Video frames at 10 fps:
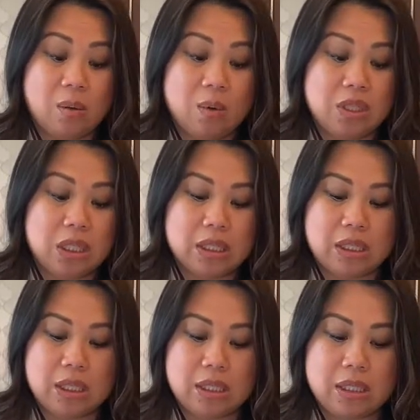which
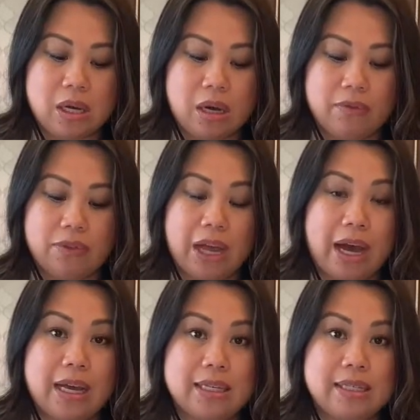consists of
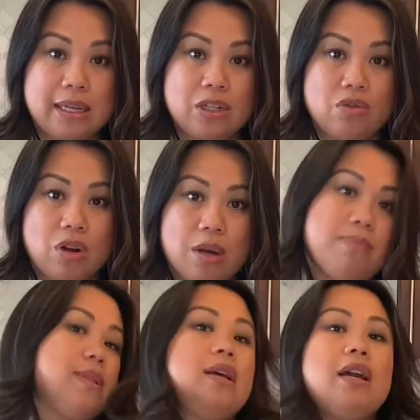thighs and
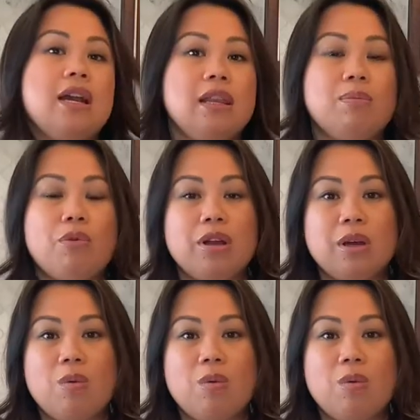drums, in the boiling